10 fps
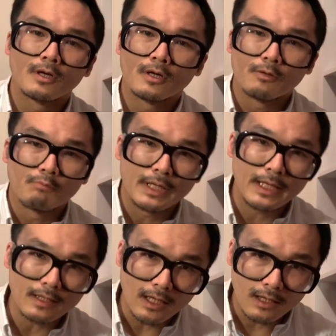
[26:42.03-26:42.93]

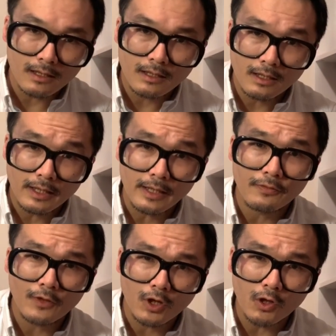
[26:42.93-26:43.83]
Manila in
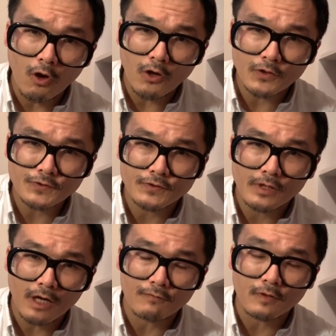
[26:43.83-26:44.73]
the Claws
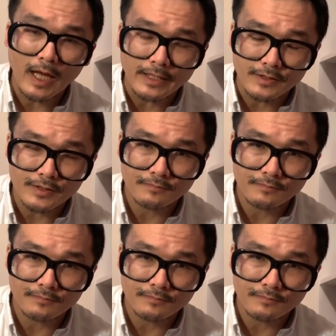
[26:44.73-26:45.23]
of Light.